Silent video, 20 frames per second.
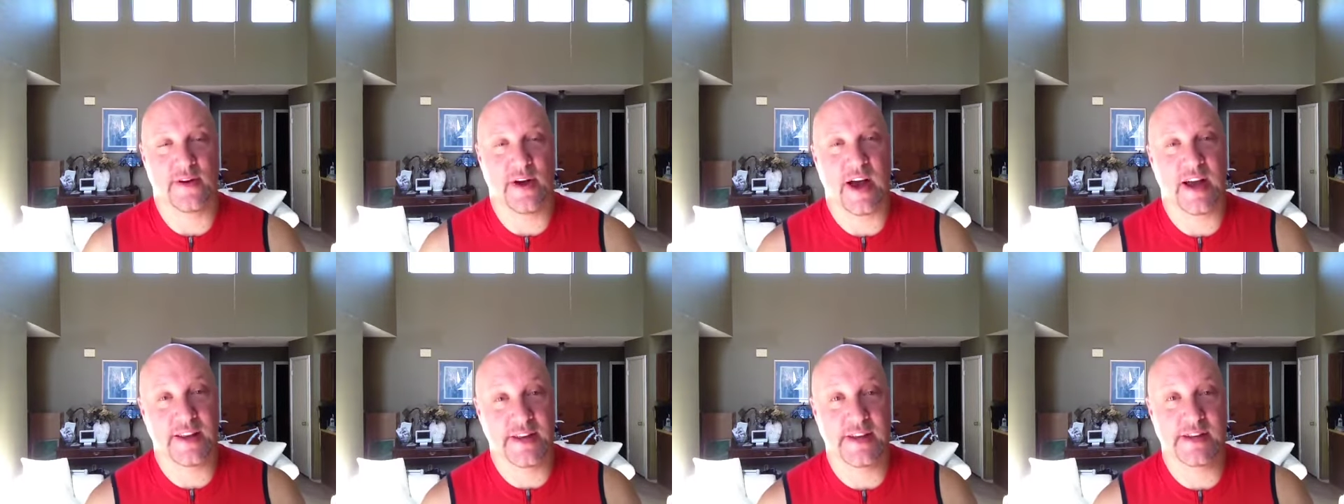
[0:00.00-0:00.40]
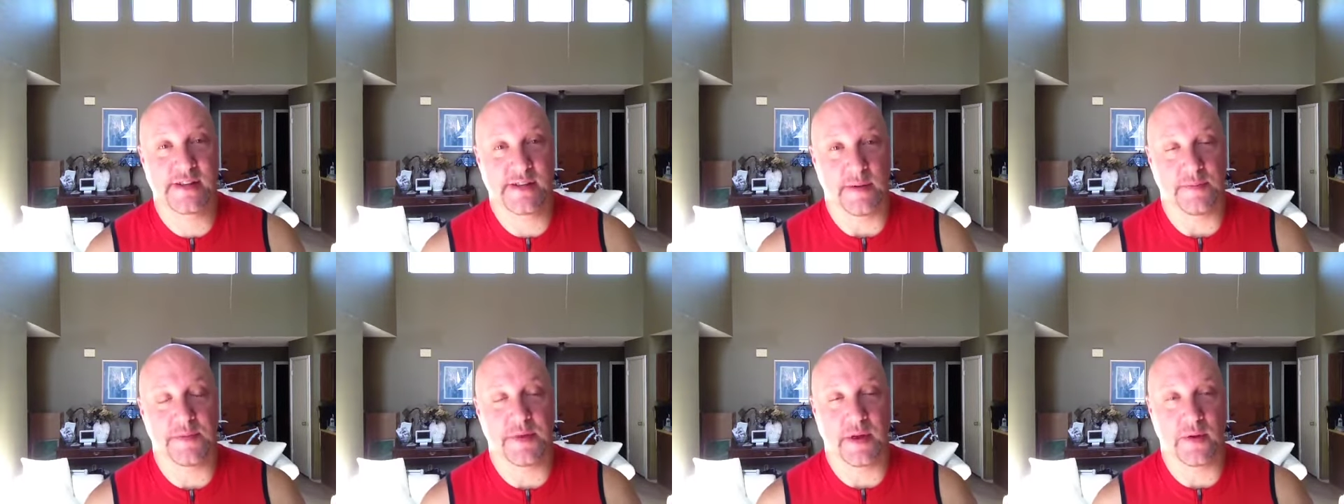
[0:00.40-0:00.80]
I did
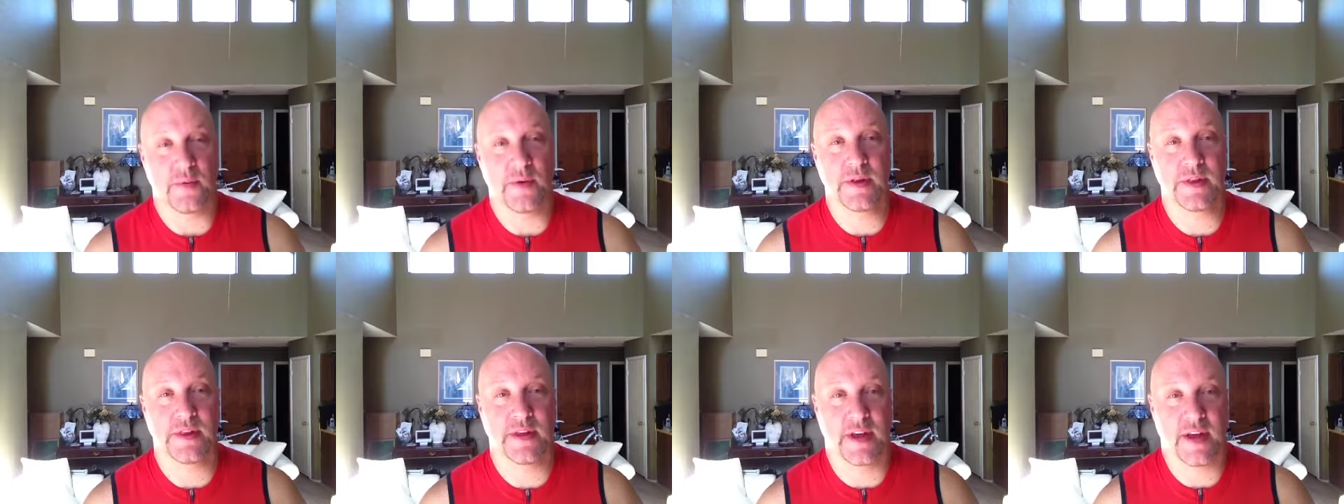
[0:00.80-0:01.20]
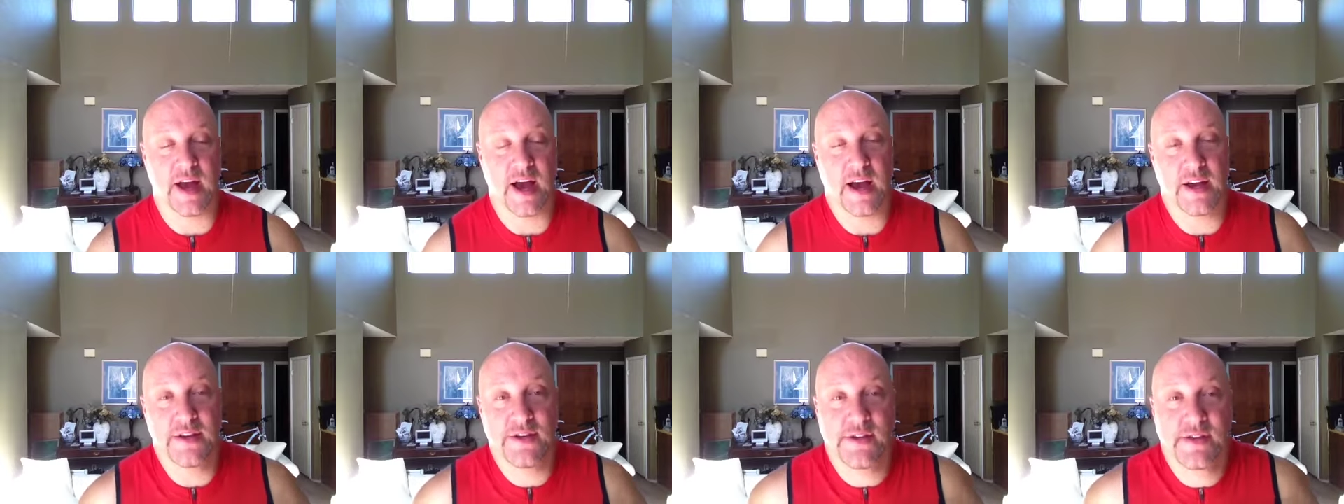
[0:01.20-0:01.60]
something with it.
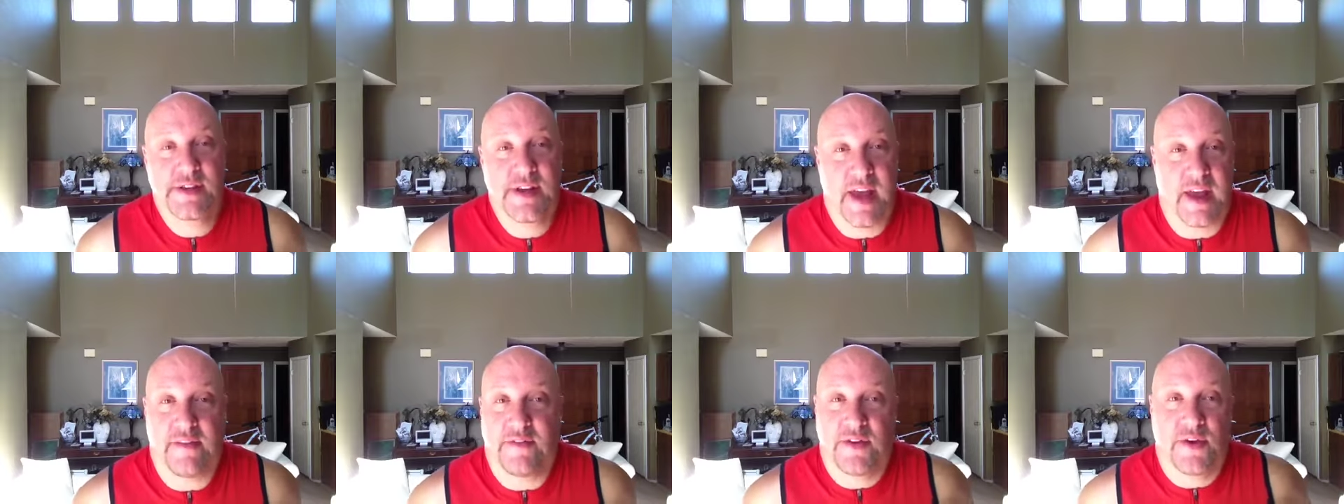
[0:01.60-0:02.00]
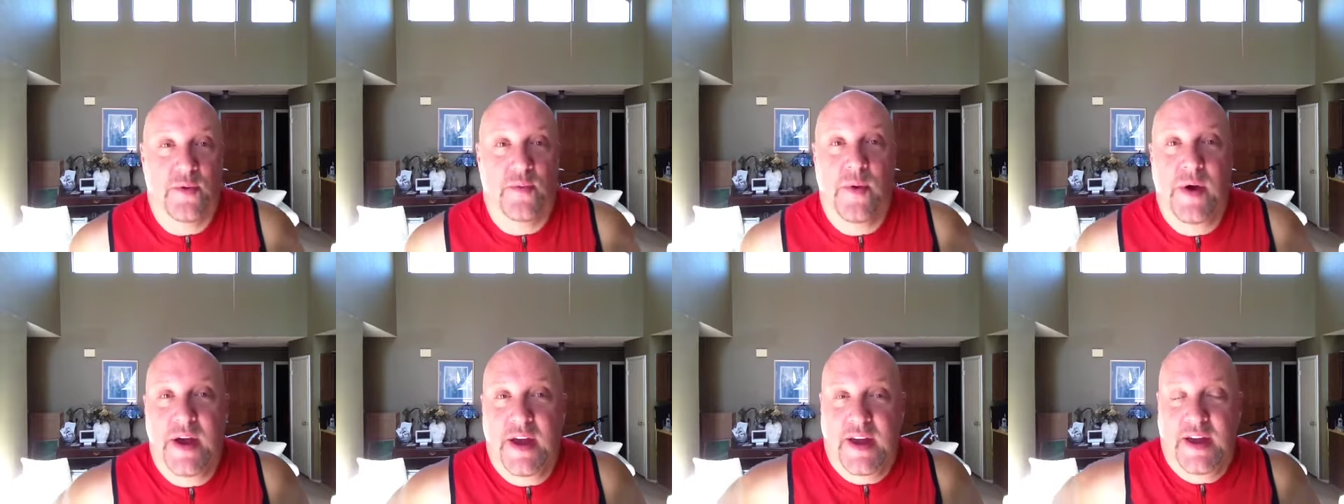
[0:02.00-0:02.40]
I just gave it
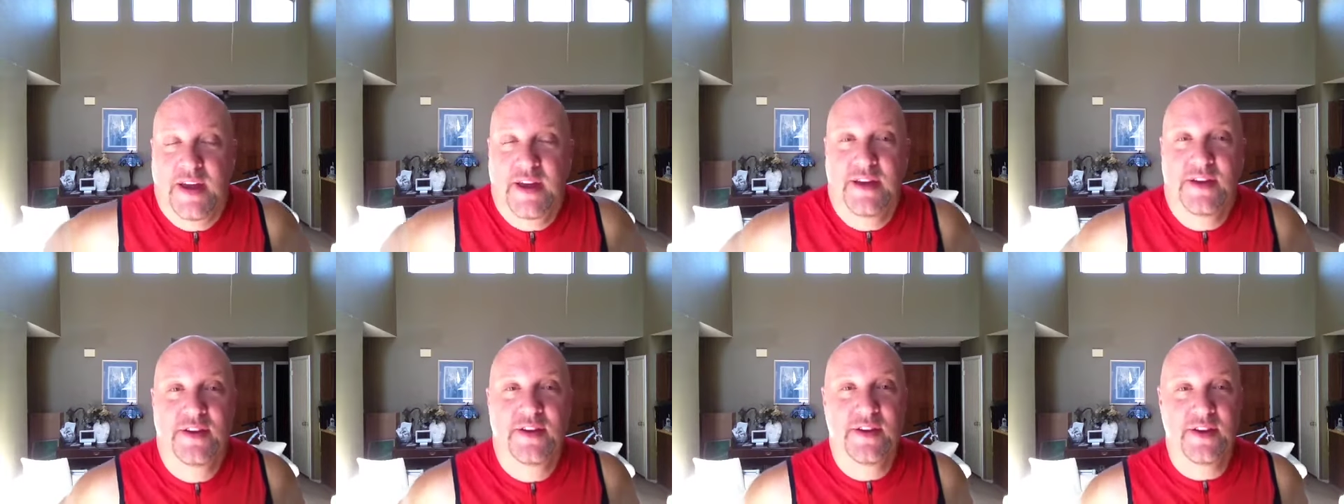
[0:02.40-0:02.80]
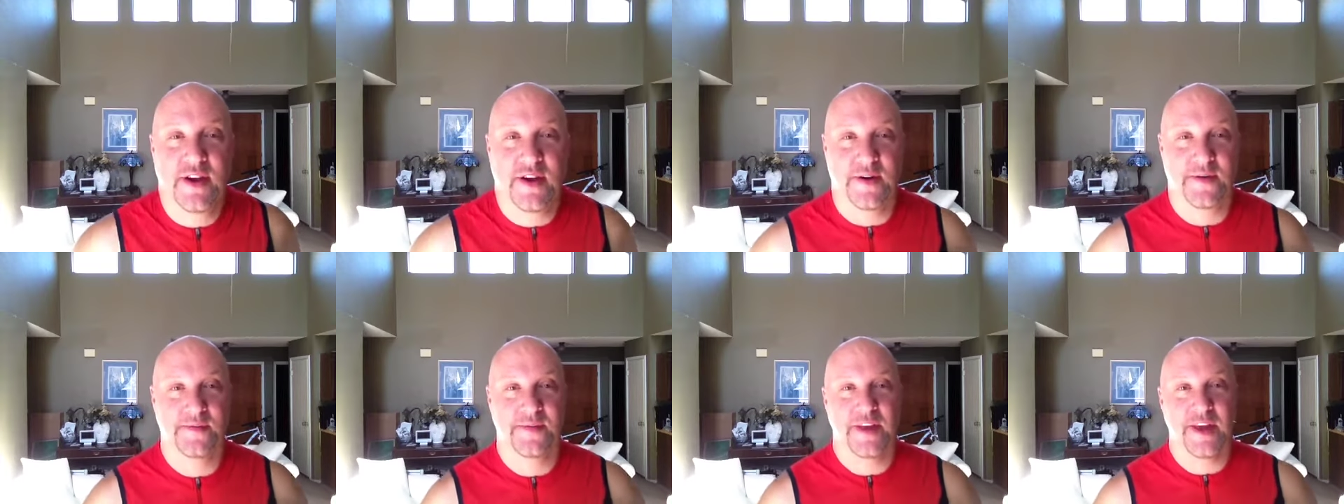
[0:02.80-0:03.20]
away, you
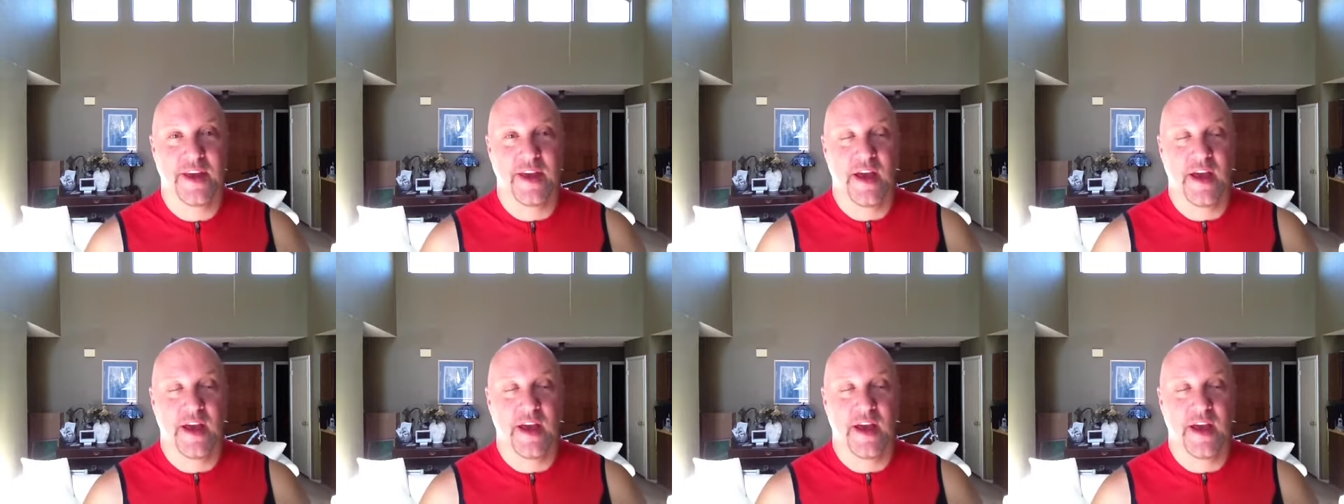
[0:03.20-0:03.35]
know.